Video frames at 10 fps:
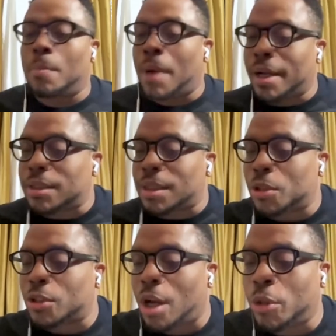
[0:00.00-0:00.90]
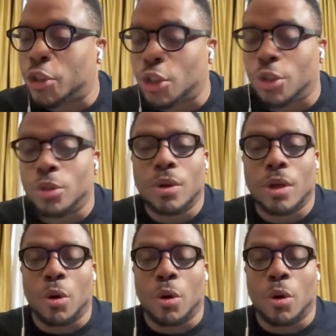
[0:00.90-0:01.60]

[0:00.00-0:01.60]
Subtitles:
Modest, I'm going to start with you, and